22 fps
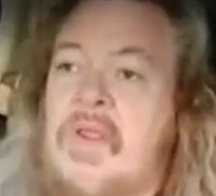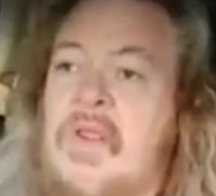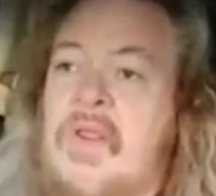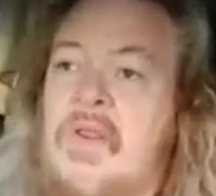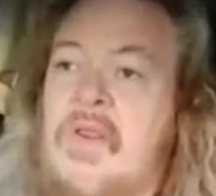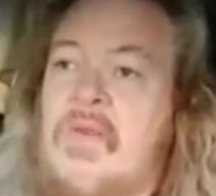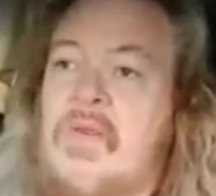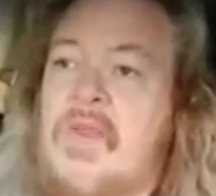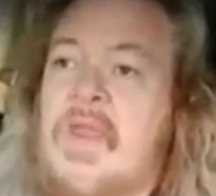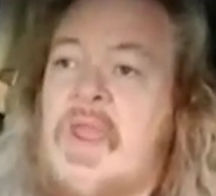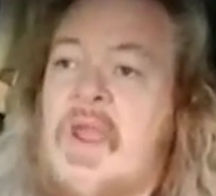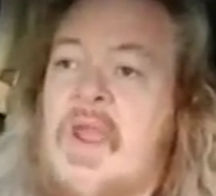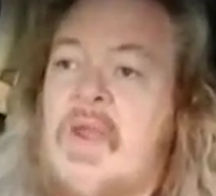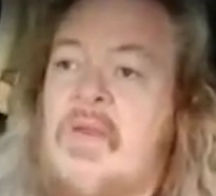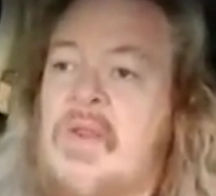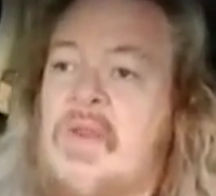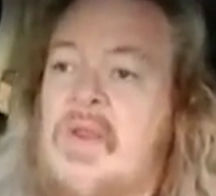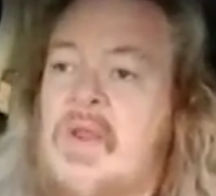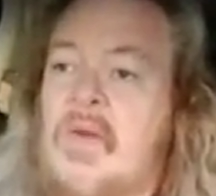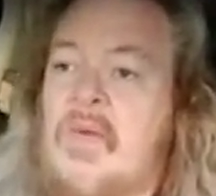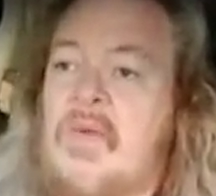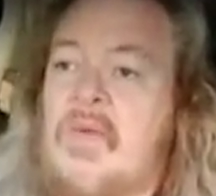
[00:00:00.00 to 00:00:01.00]
you know,
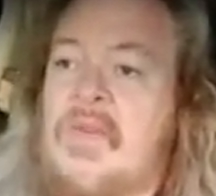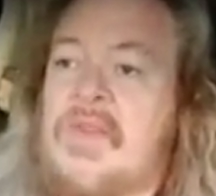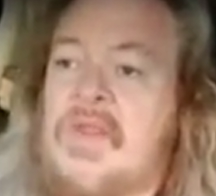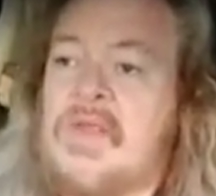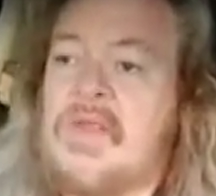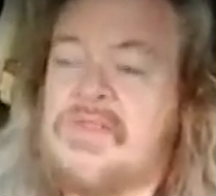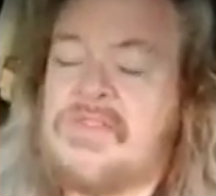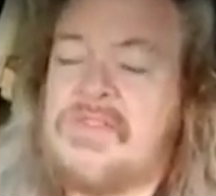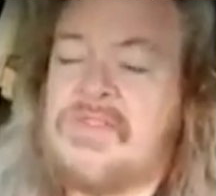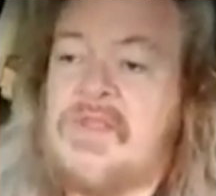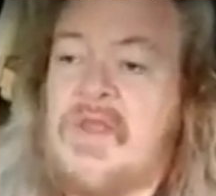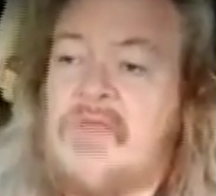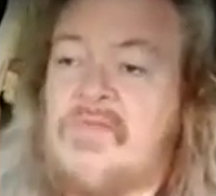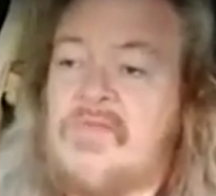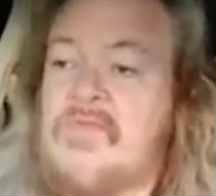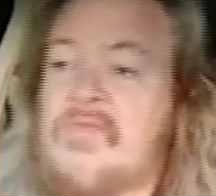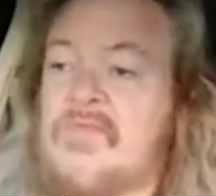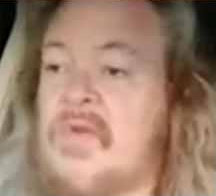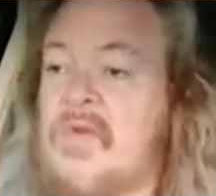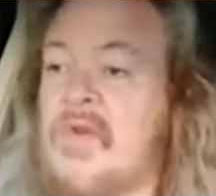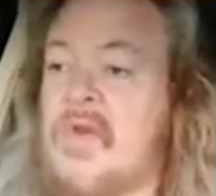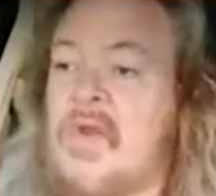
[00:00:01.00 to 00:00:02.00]
carrying on with their stuff,
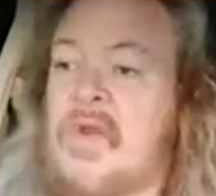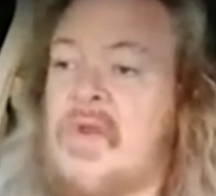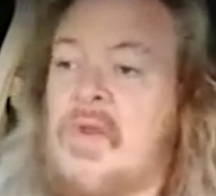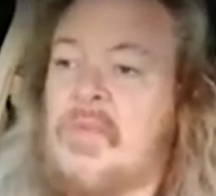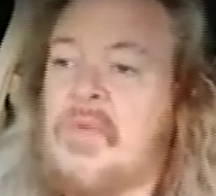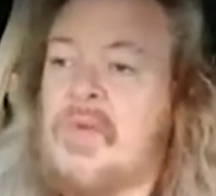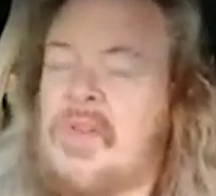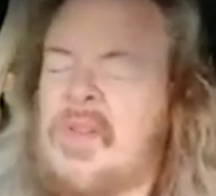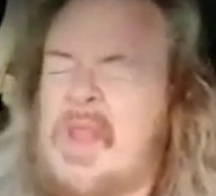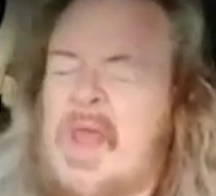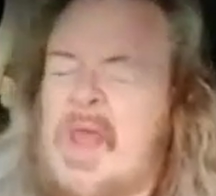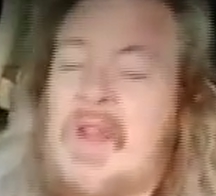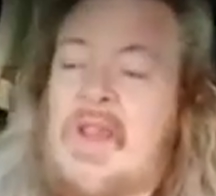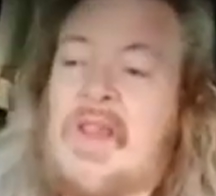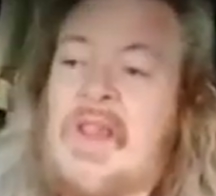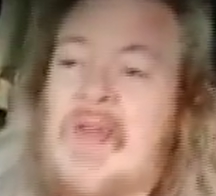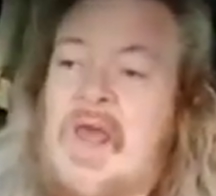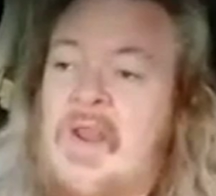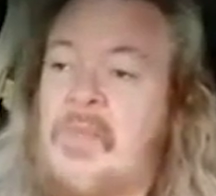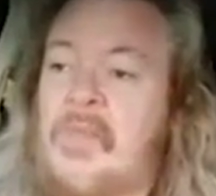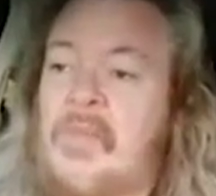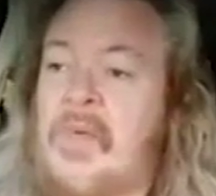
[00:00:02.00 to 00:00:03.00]
but not a
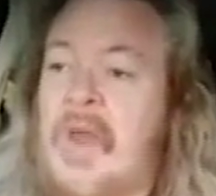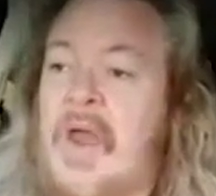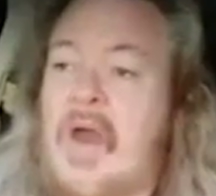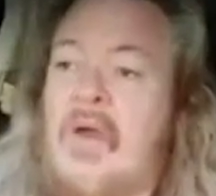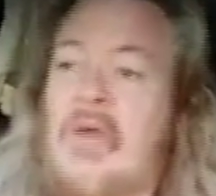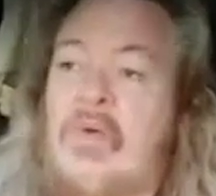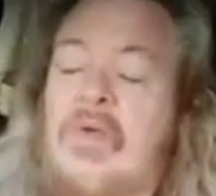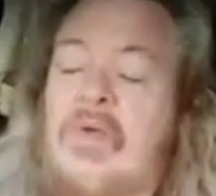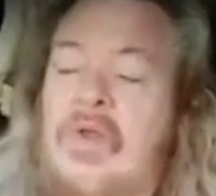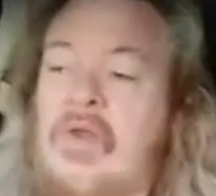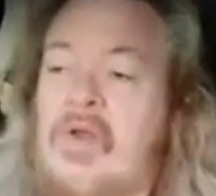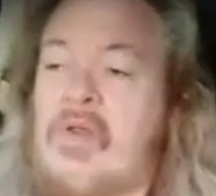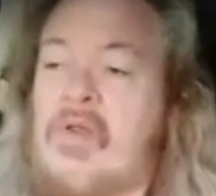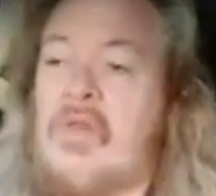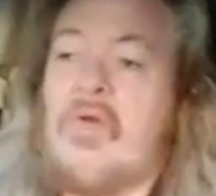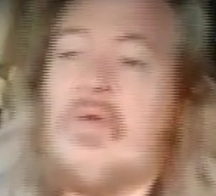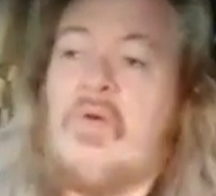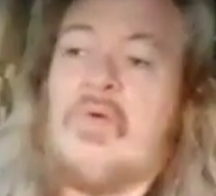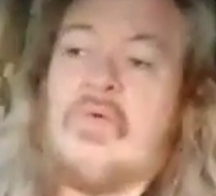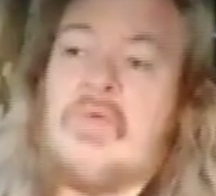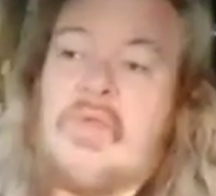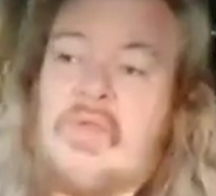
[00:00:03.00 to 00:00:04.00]
lot of power and
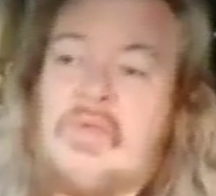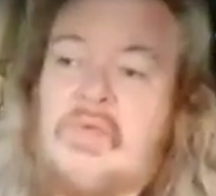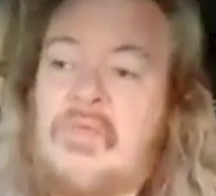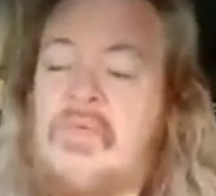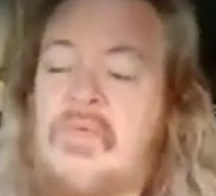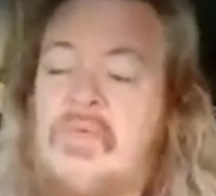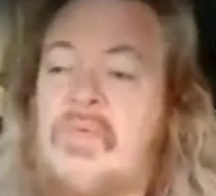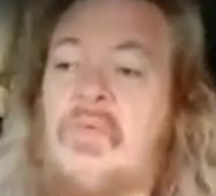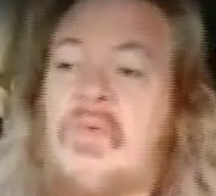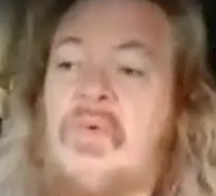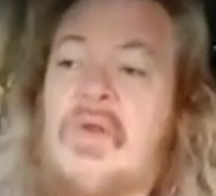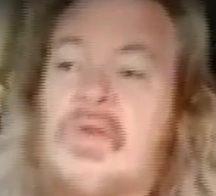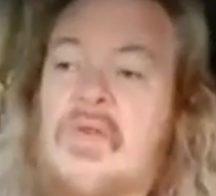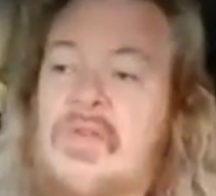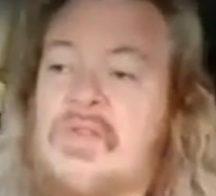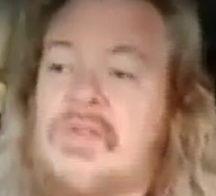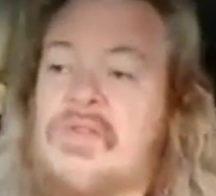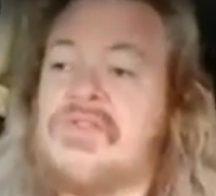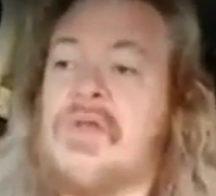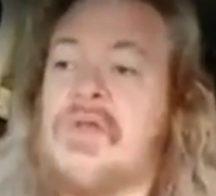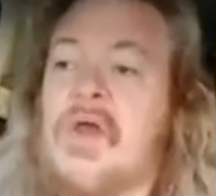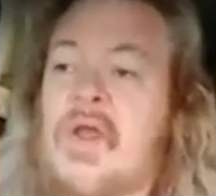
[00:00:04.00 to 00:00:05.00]
glory. Where are
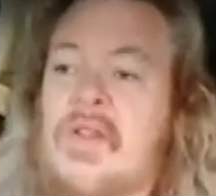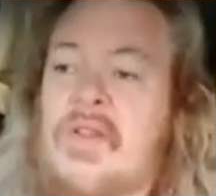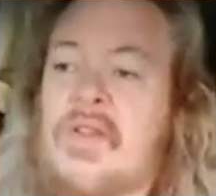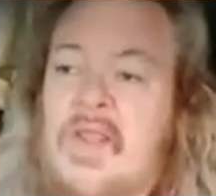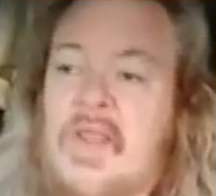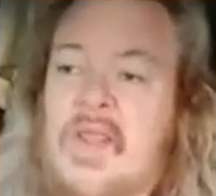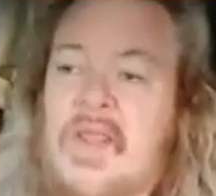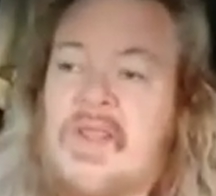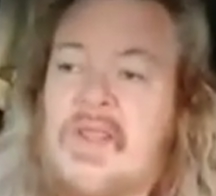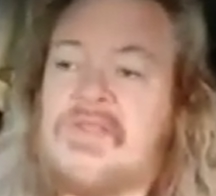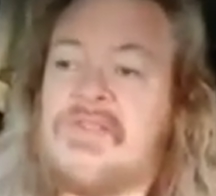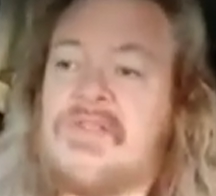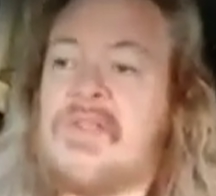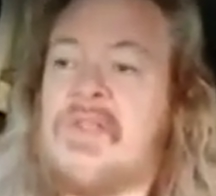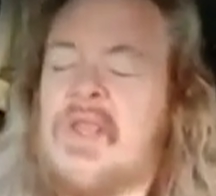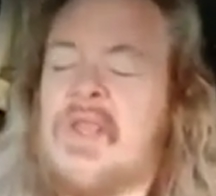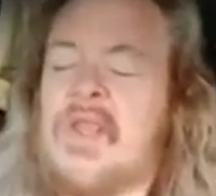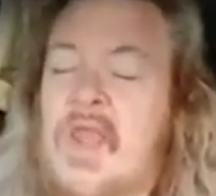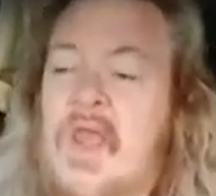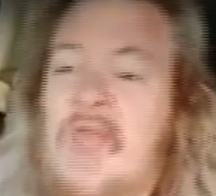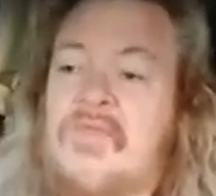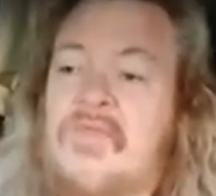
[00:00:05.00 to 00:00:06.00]
the John Lakes and the
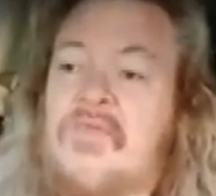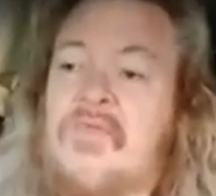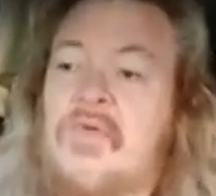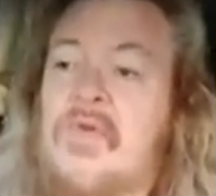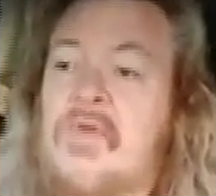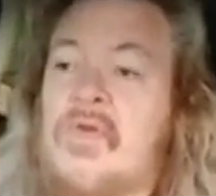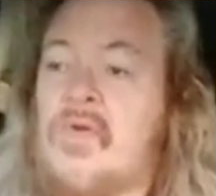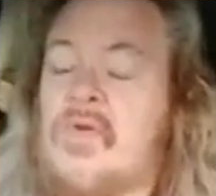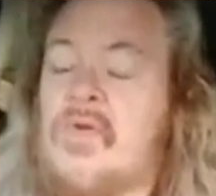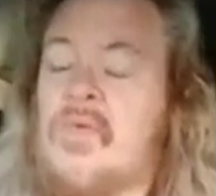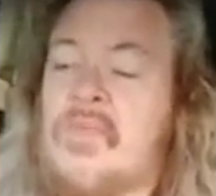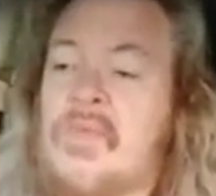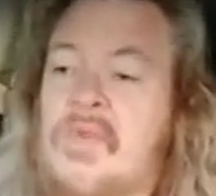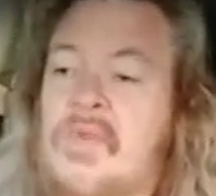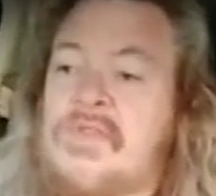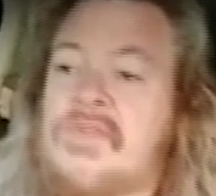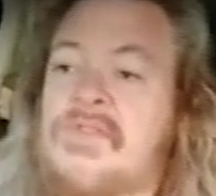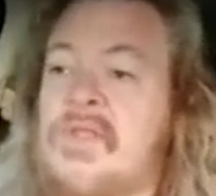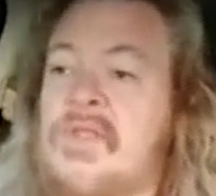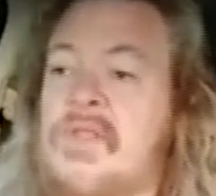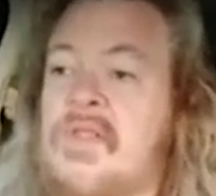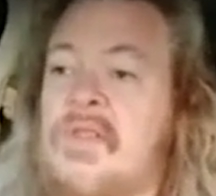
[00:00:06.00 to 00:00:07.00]
Kathryn
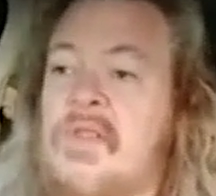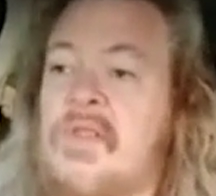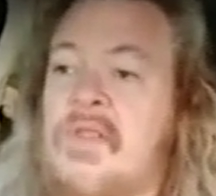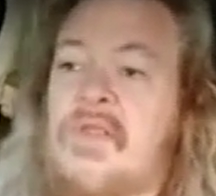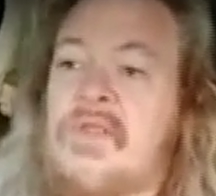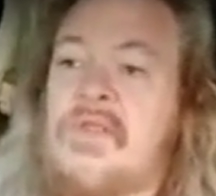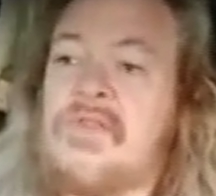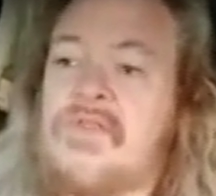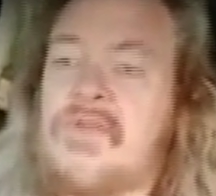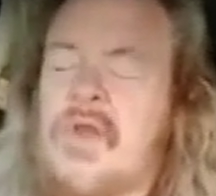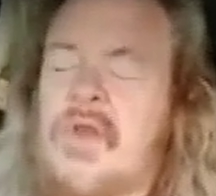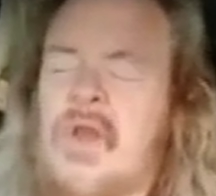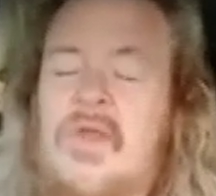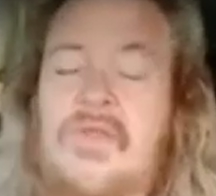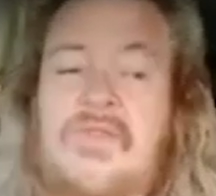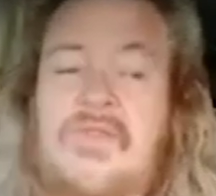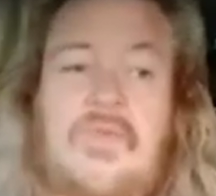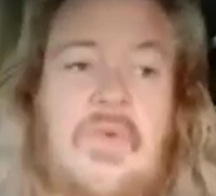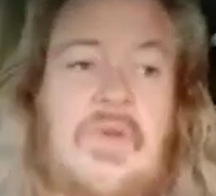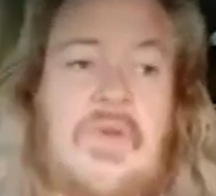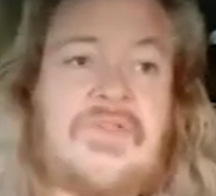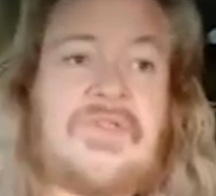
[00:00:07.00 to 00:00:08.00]
Kuhlmans and the
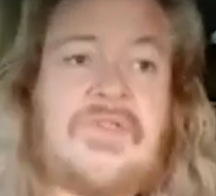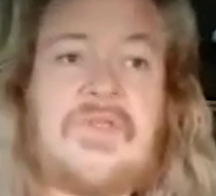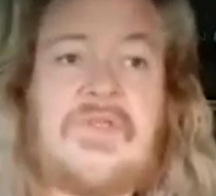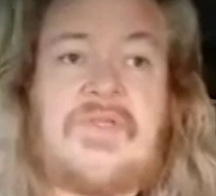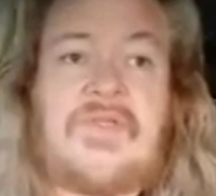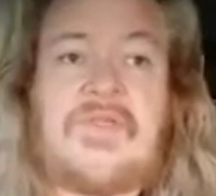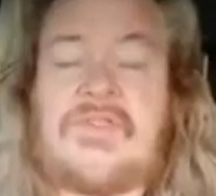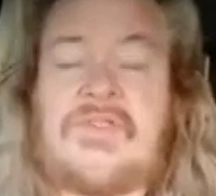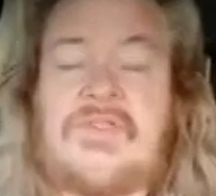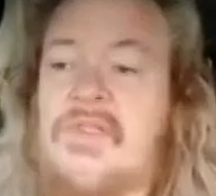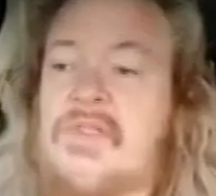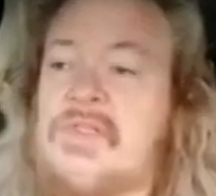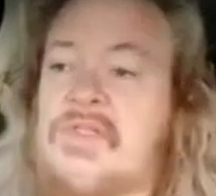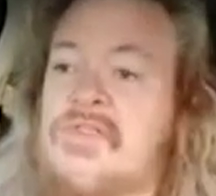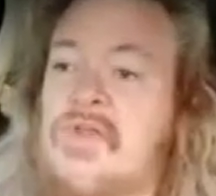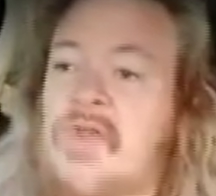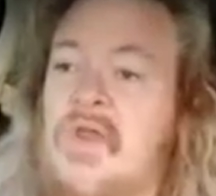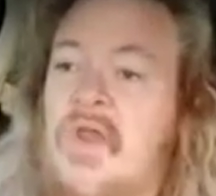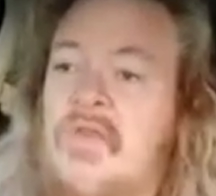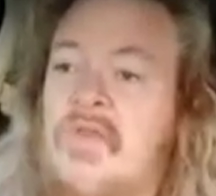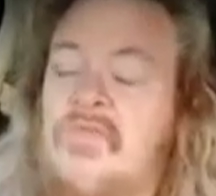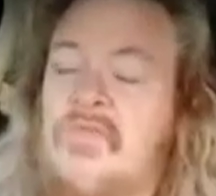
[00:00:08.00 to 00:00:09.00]
Charles Wesleys and the
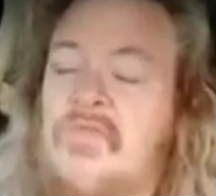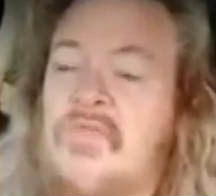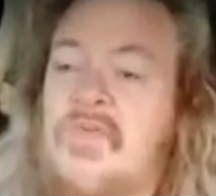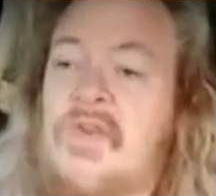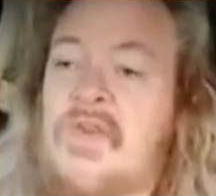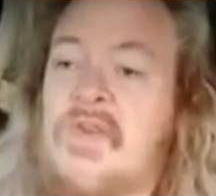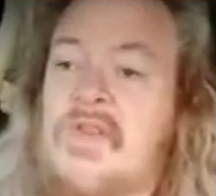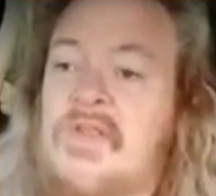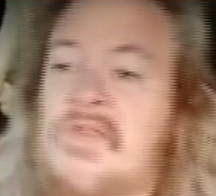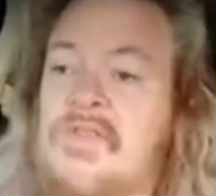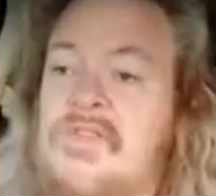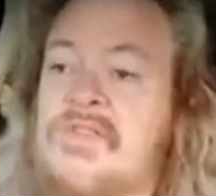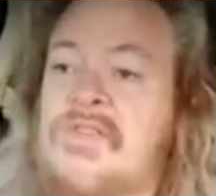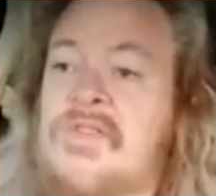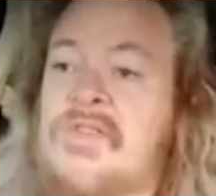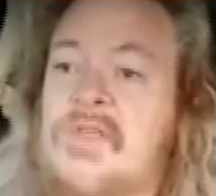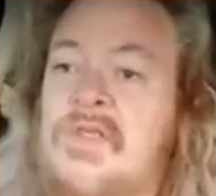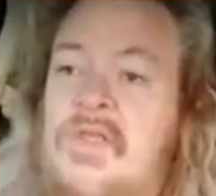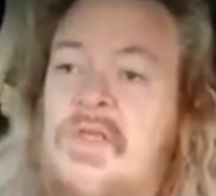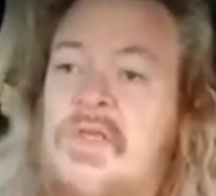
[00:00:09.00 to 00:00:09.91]
Charles Finneys,